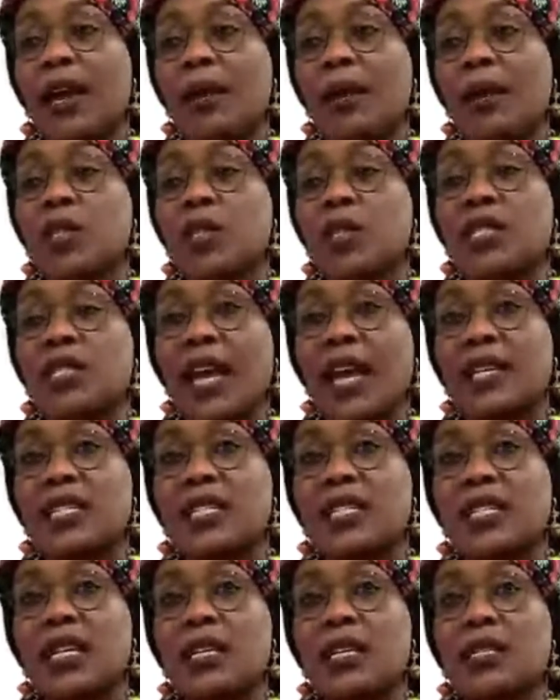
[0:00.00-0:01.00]

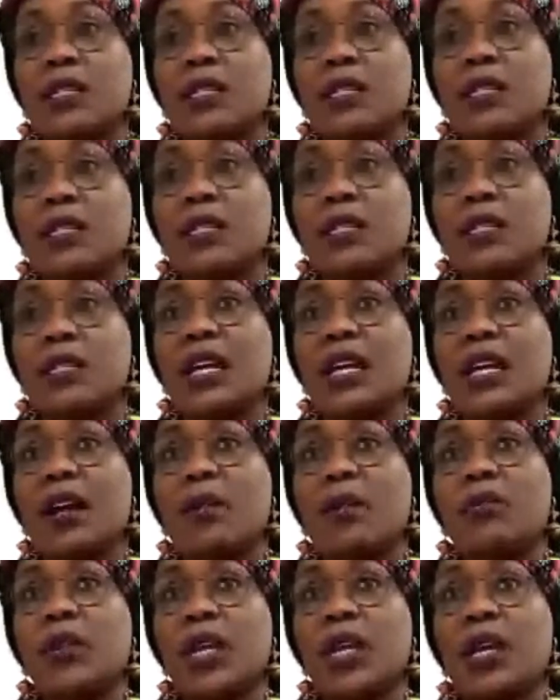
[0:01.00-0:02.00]
sex is not
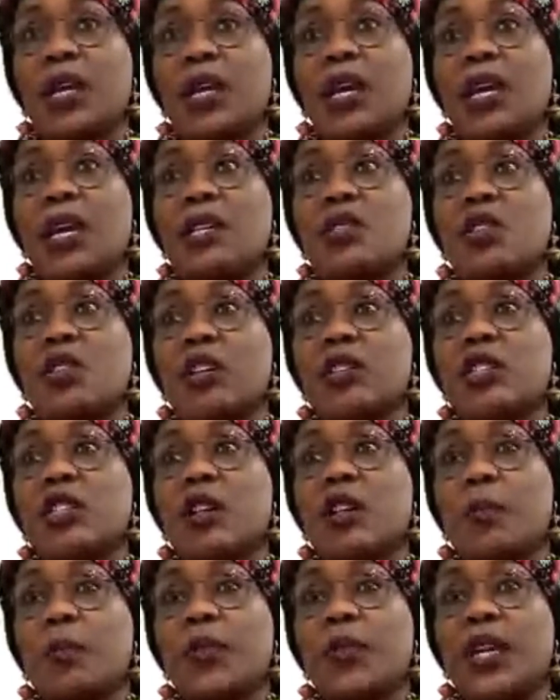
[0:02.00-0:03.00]

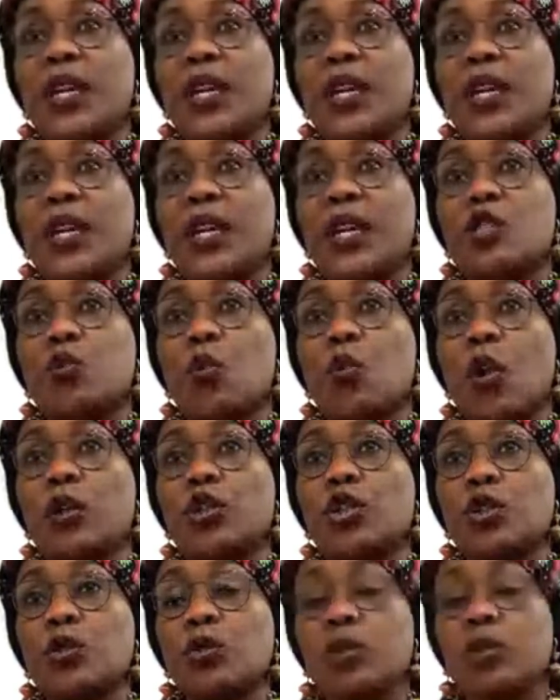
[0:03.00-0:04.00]
something
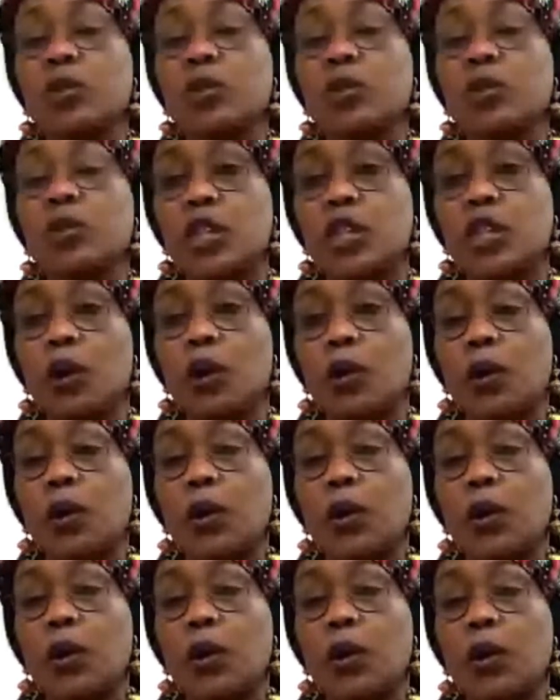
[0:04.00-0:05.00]
that one should
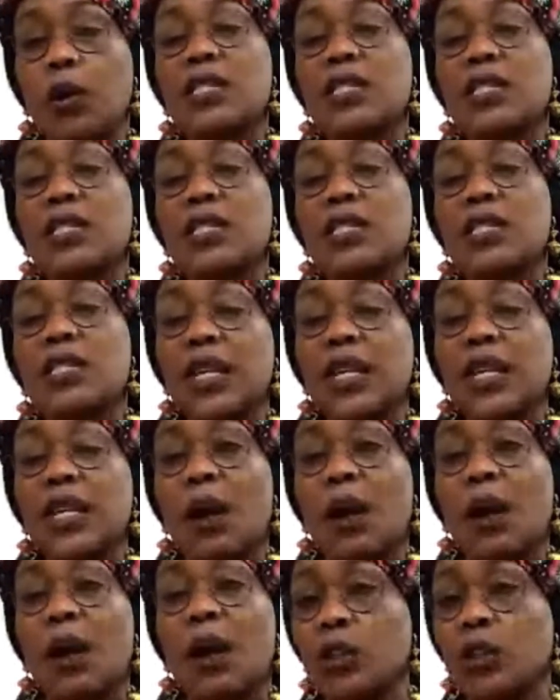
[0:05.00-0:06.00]
endure. It's
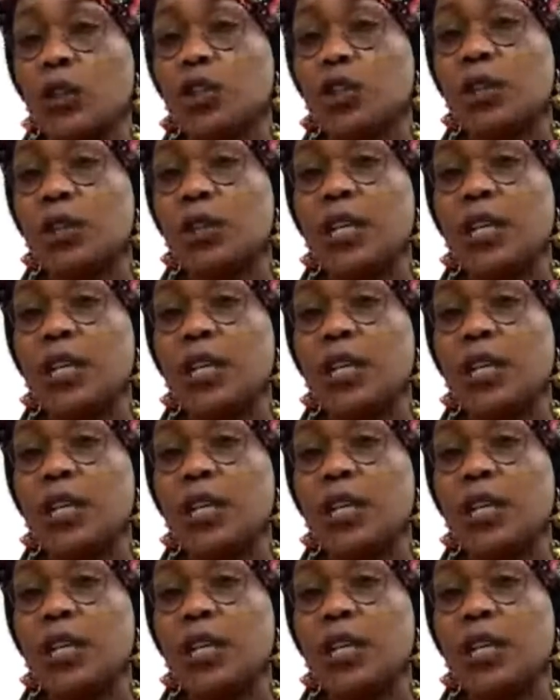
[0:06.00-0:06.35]
something that one